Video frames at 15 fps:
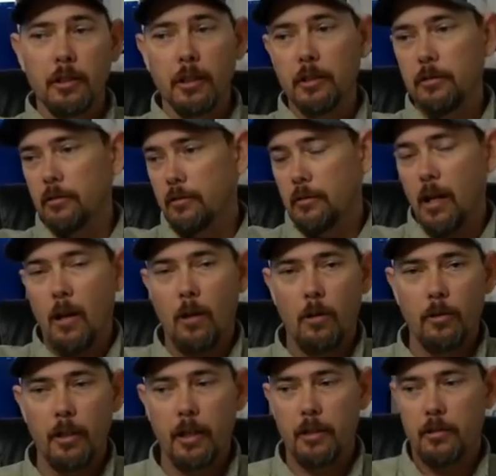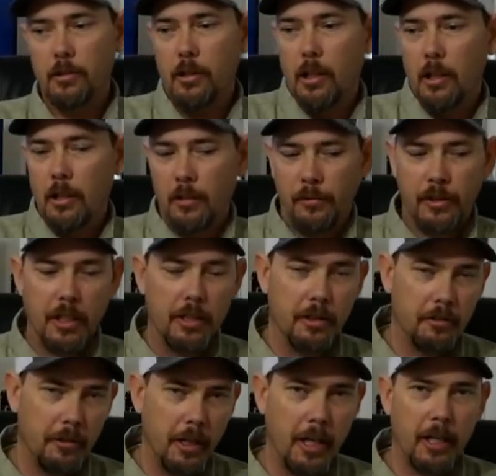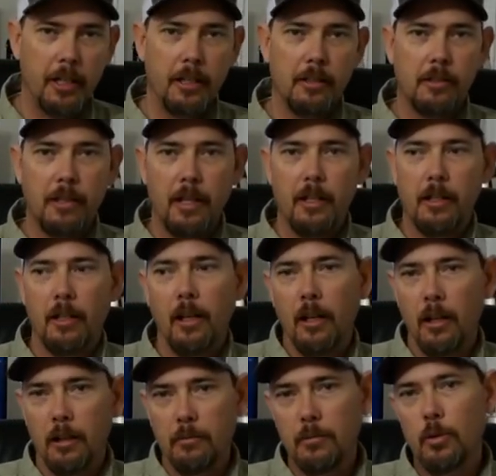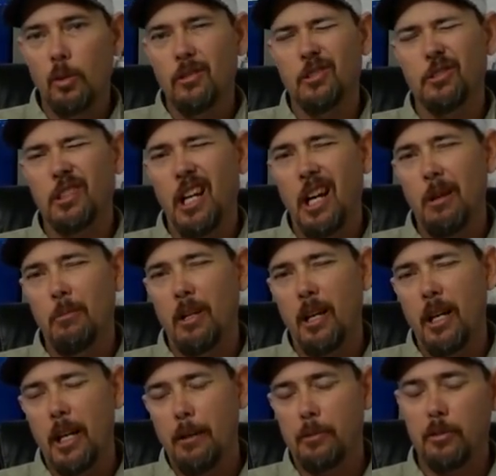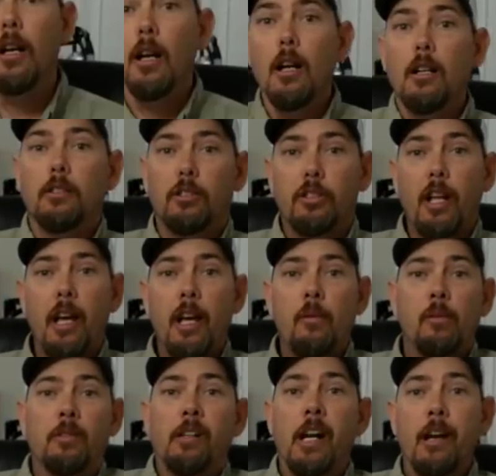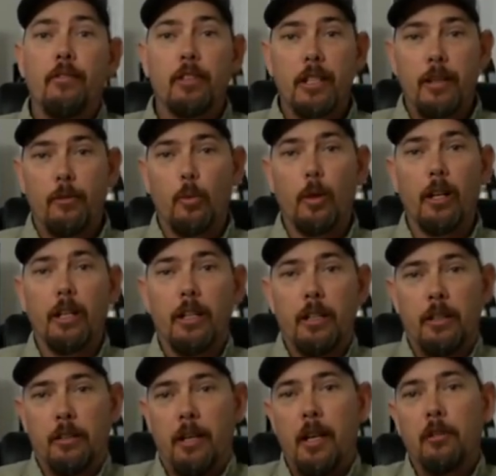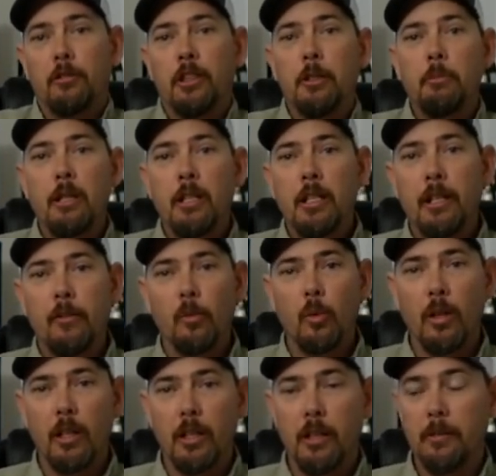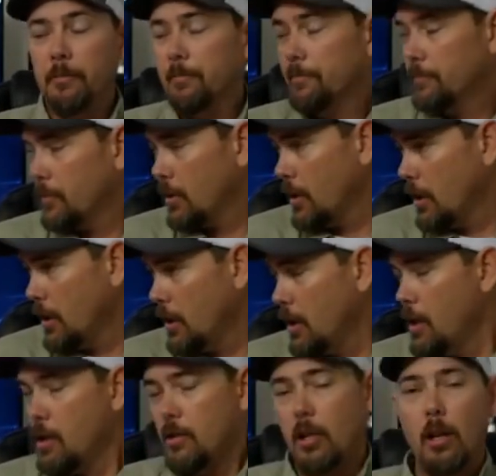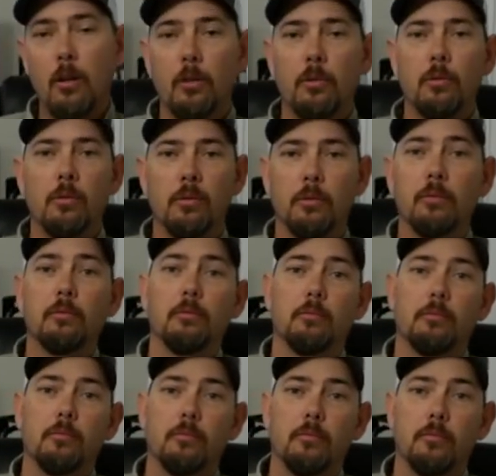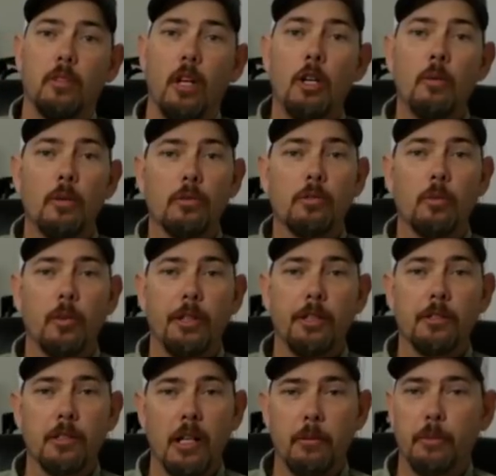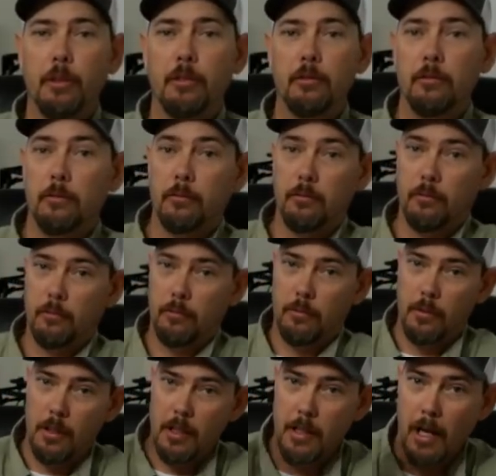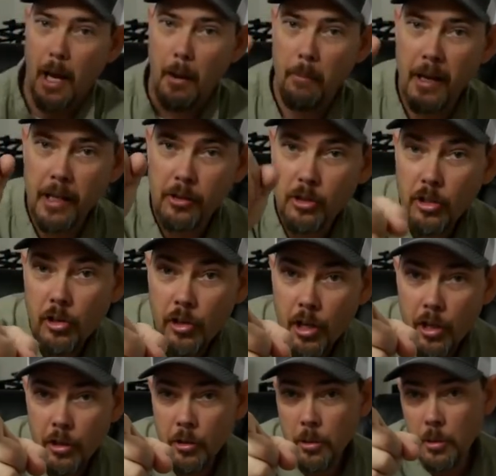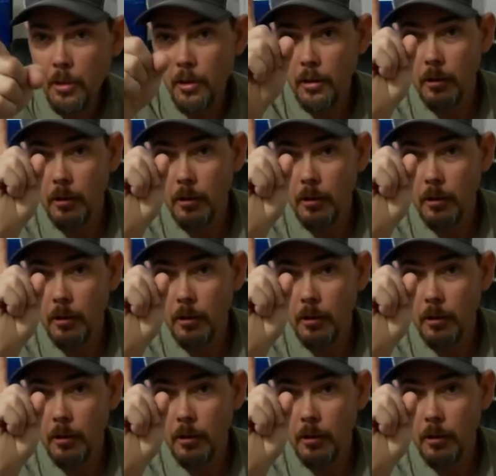and all that stuff, getting it ready, setting it up, doing a little time lapse. Today, we're going to have a giveaway, LTB giveaway. So, who wants to win something? I bet you do.